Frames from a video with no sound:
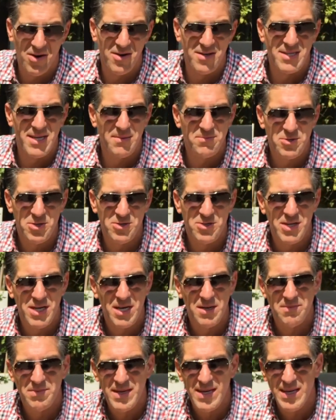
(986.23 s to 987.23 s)
Our temperatures are
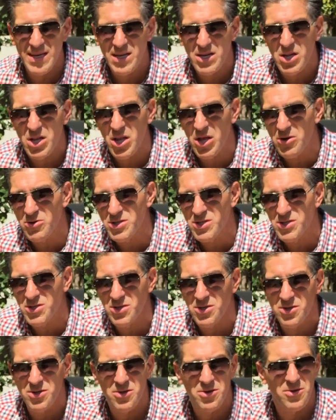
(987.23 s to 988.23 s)
gonna be close
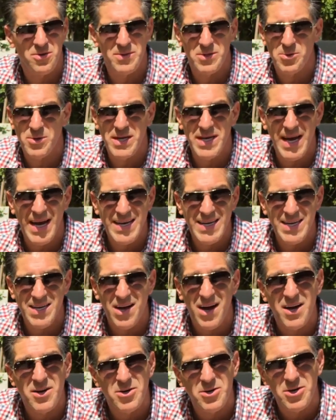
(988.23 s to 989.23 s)
to between 90 and
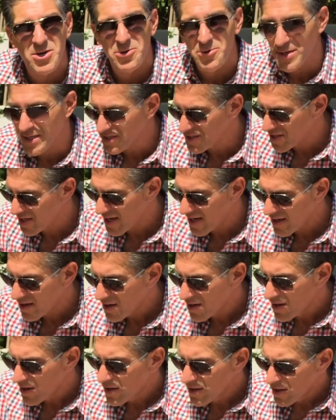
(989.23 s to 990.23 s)
100 degrees today.
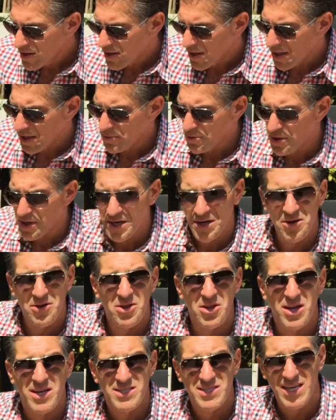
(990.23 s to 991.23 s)
We're here
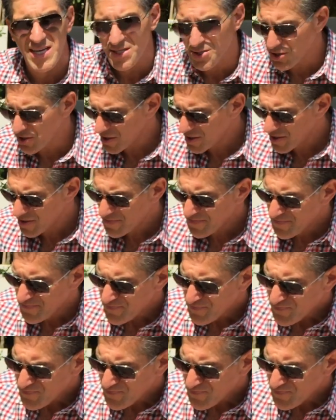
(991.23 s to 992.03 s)
in Los Angeles.